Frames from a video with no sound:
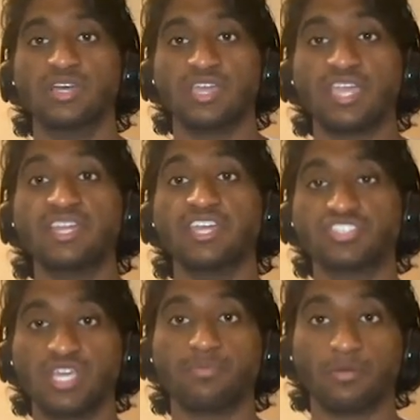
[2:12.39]
in a
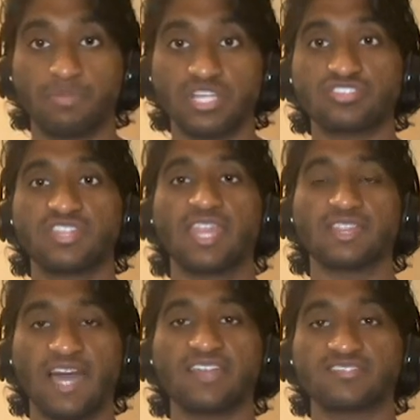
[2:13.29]
Jaipur pitch that
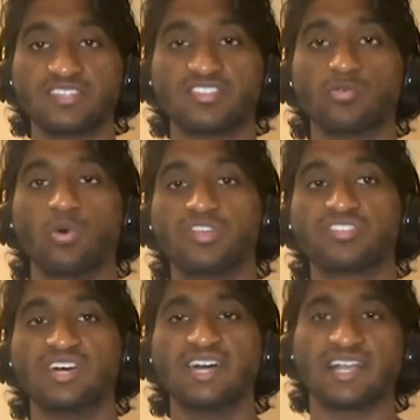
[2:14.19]
last season
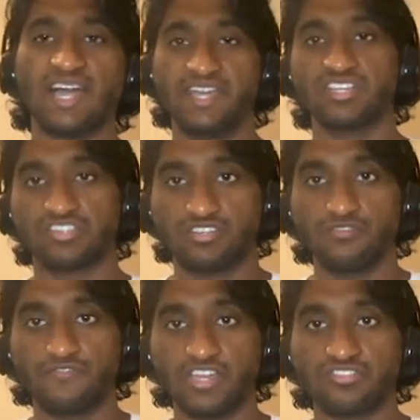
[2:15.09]
was kind of
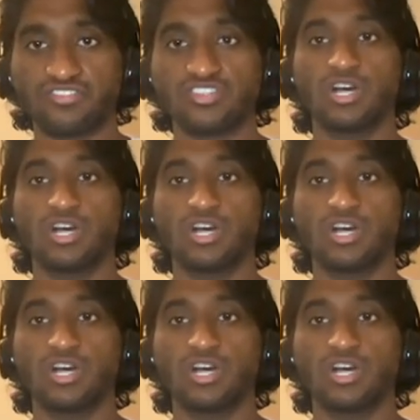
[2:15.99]
two-faced.